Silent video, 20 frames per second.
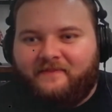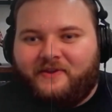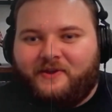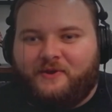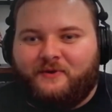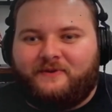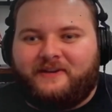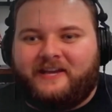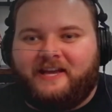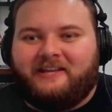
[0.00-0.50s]

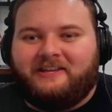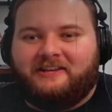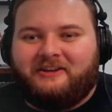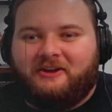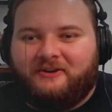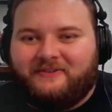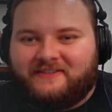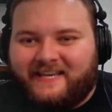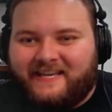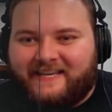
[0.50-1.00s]
You can
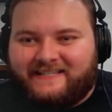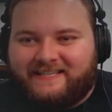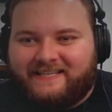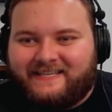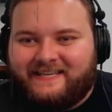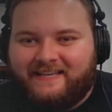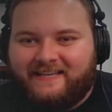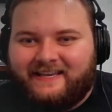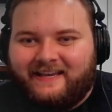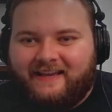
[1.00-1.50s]
use
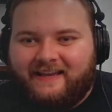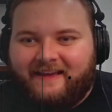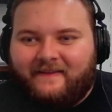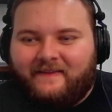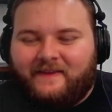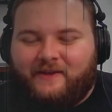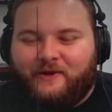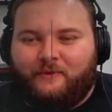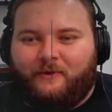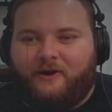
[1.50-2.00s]
it!
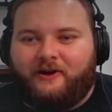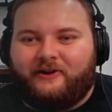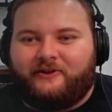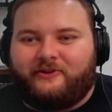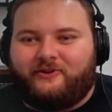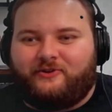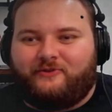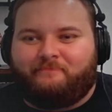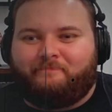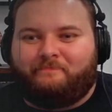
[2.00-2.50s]
You
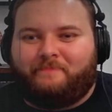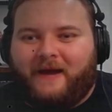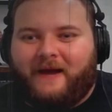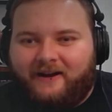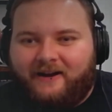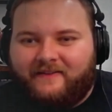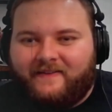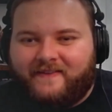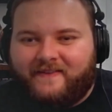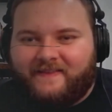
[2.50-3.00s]
are
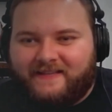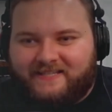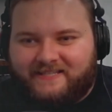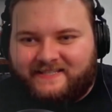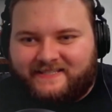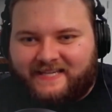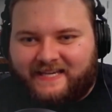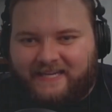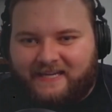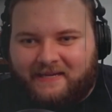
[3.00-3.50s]
better than this
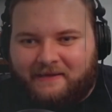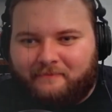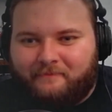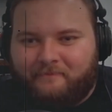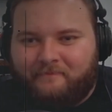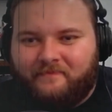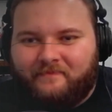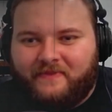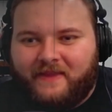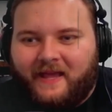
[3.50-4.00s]

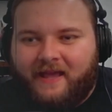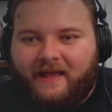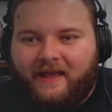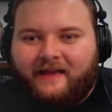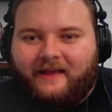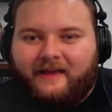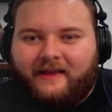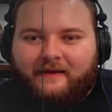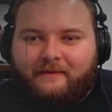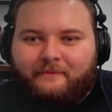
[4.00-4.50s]
team
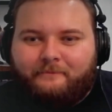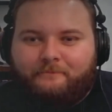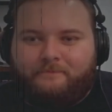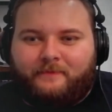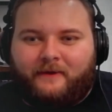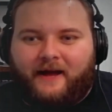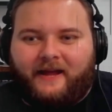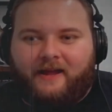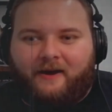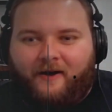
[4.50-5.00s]

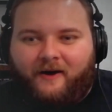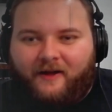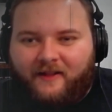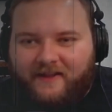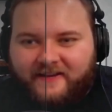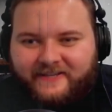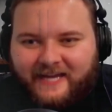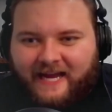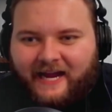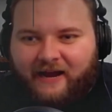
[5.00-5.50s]
by
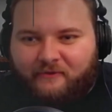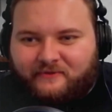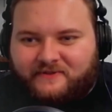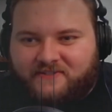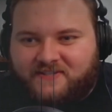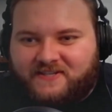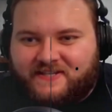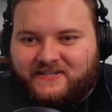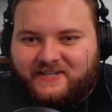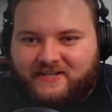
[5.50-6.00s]
all
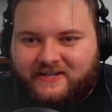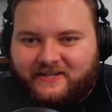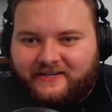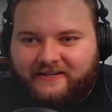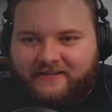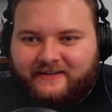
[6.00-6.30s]
accounts.